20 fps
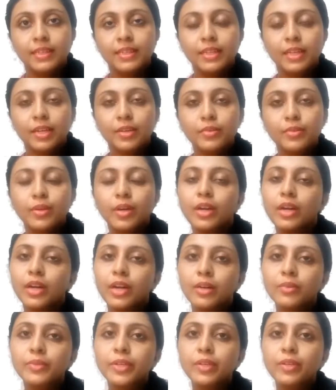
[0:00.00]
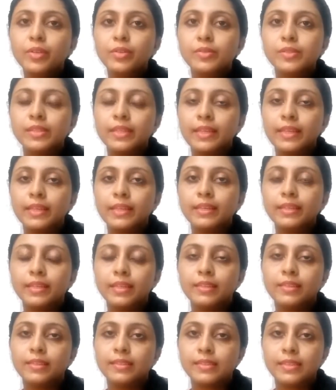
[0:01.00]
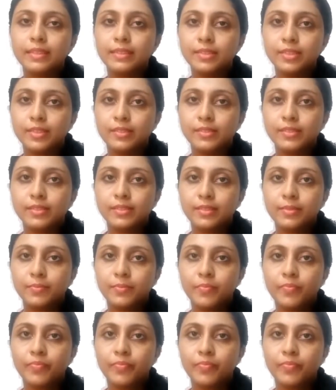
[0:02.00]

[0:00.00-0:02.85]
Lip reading: Now, how will you say the sentence?